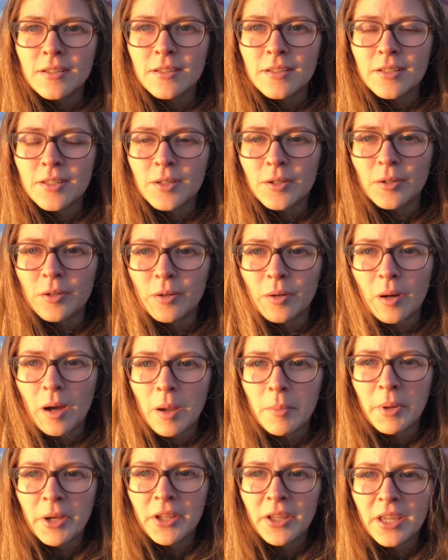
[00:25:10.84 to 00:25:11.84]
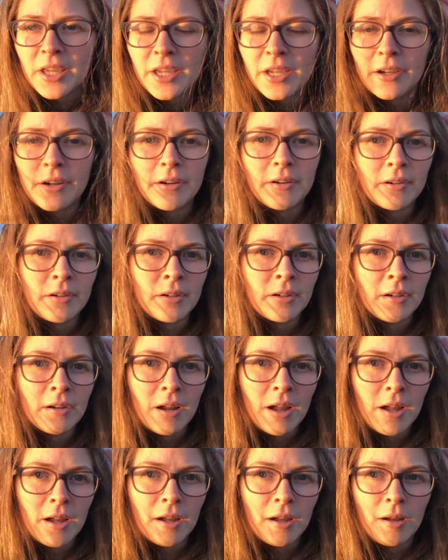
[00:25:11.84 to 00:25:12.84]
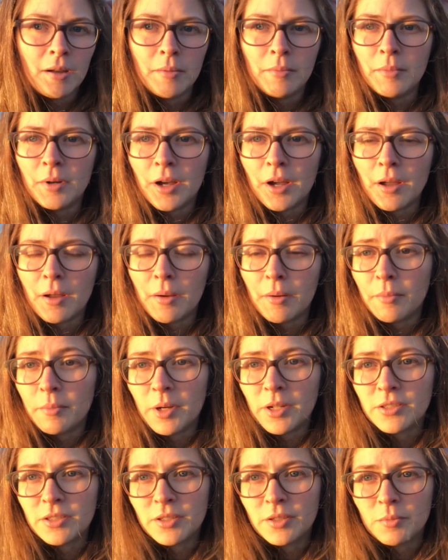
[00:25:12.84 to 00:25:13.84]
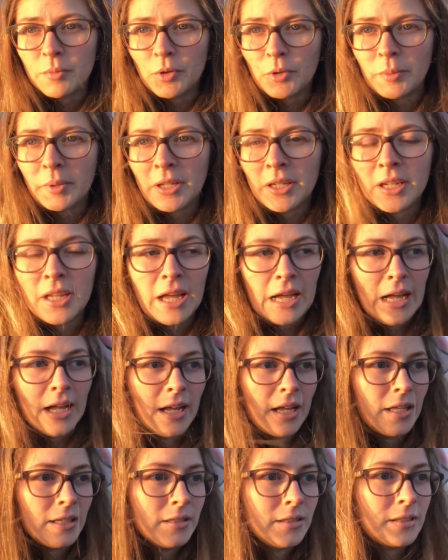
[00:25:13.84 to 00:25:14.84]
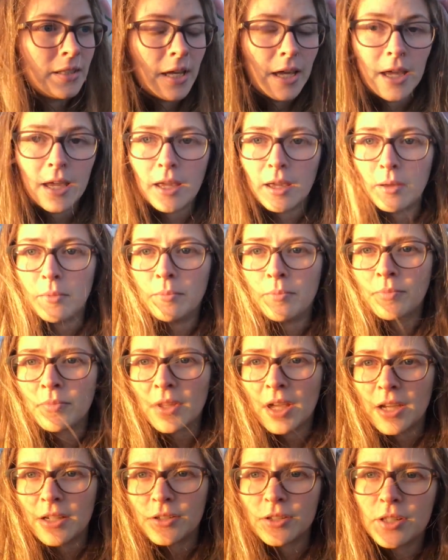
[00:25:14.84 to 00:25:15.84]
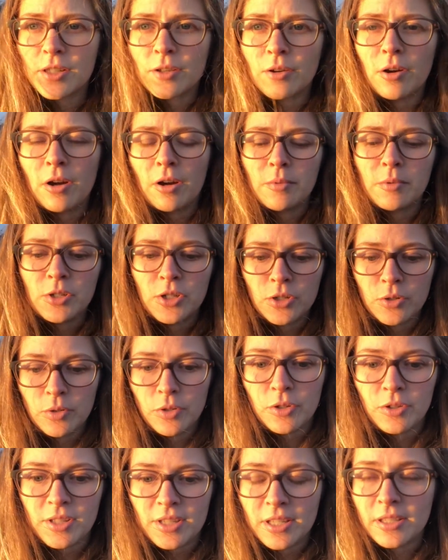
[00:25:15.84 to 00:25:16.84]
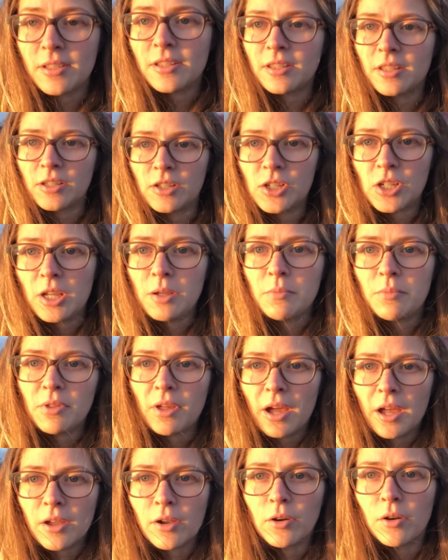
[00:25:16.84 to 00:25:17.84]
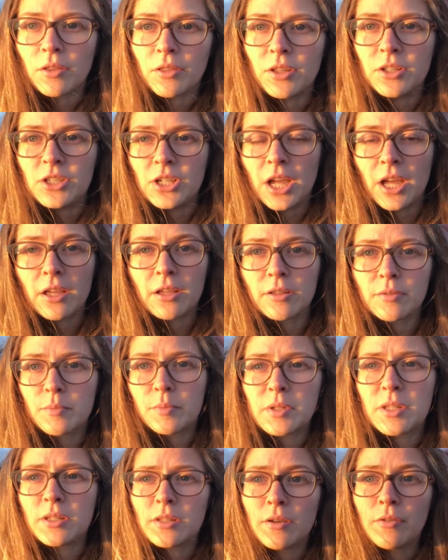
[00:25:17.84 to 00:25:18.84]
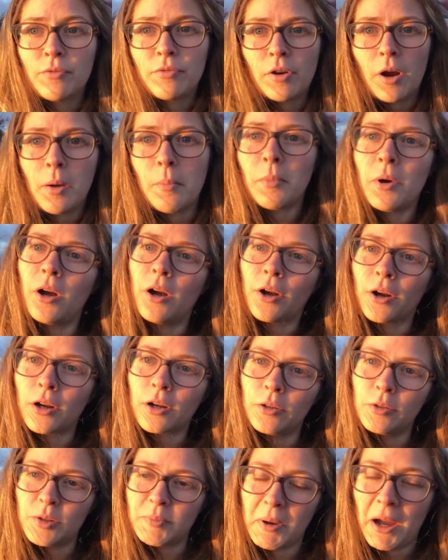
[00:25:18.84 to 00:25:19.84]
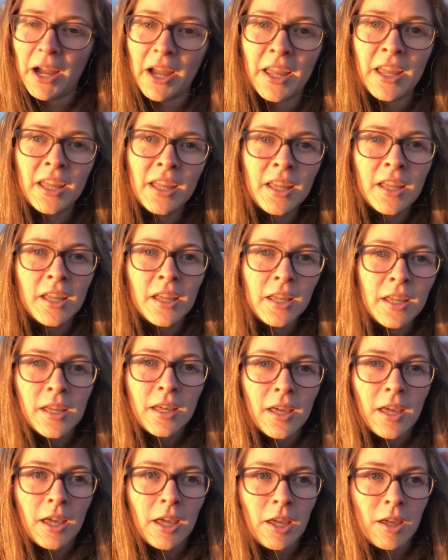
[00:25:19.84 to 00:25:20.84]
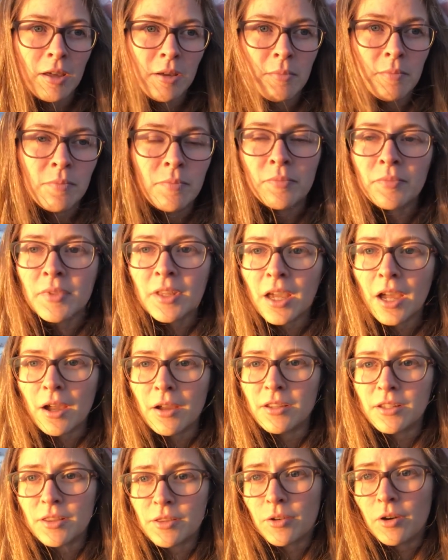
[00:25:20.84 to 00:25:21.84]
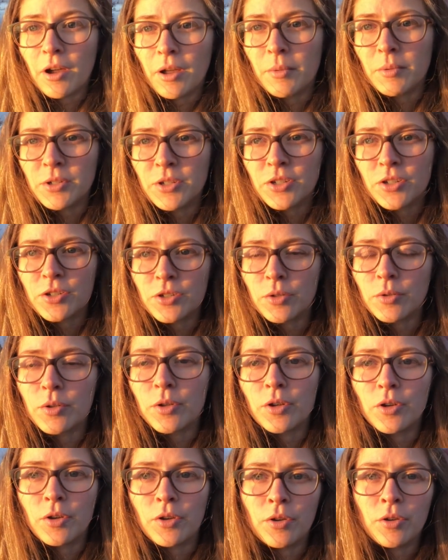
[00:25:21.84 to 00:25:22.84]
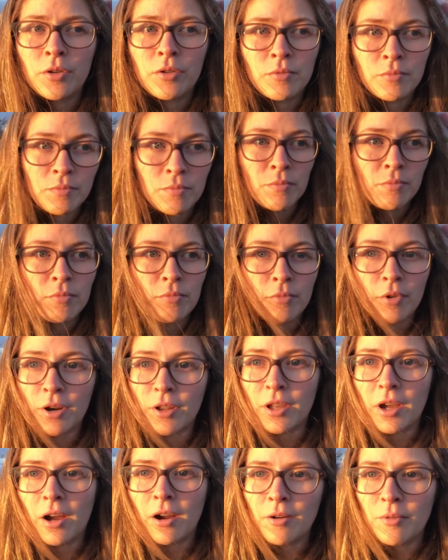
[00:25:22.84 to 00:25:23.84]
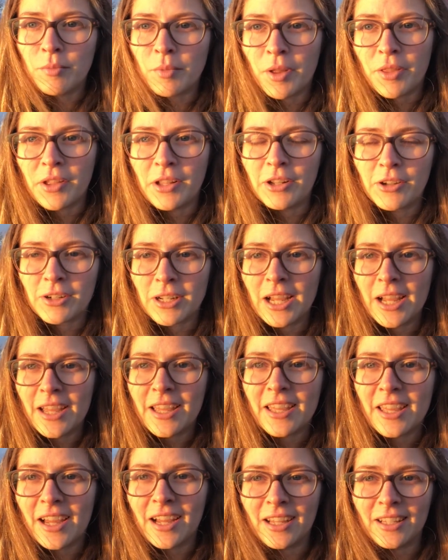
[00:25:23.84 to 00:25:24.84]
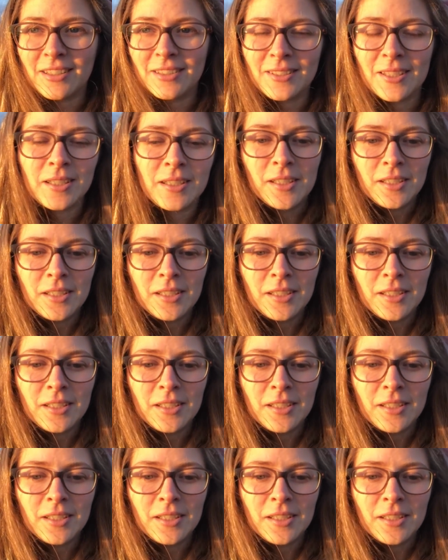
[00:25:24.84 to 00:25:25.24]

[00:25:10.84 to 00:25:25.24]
So I'm out here, I'm out at the moment, and I just thought I would show you, since the sheep that I got the Jacobs from are close by, I thought I would just show you where they are and what they look like and